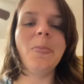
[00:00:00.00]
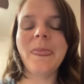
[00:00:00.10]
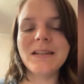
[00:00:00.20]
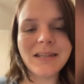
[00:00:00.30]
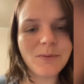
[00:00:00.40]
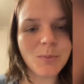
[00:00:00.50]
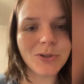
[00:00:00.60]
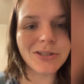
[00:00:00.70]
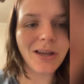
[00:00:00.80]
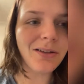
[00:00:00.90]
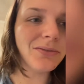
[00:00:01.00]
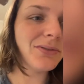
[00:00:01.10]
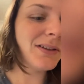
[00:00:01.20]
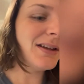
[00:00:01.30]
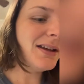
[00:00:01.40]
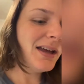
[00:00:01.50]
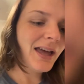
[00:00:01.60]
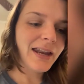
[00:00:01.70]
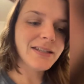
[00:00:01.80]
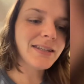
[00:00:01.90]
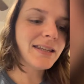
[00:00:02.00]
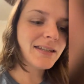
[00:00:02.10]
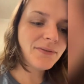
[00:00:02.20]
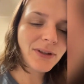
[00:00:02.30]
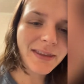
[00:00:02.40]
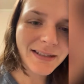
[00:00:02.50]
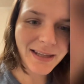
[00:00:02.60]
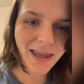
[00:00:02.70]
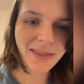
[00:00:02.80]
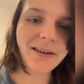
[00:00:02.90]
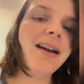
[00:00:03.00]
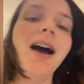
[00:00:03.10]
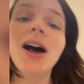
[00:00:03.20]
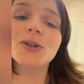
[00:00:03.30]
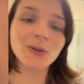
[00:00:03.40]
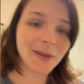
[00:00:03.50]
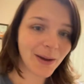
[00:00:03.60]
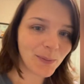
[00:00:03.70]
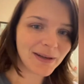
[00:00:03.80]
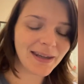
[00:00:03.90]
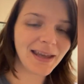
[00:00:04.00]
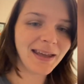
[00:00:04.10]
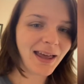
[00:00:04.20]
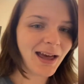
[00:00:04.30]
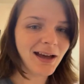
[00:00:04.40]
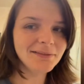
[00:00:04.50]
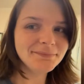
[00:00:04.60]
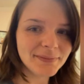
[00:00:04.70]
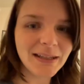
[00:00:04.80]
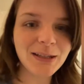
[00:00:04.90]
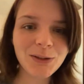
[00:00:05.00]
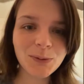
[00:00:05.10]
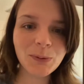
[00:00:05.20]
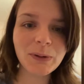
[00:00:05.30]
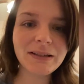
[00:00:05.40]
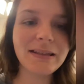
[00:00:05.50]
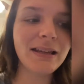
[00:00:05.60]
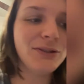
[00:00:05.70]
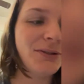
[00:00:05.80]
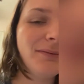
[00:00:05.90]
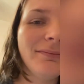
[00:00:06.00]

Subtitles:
just have a bookshelf and it just has everything together. I'll show you that one day. I need to do an organization.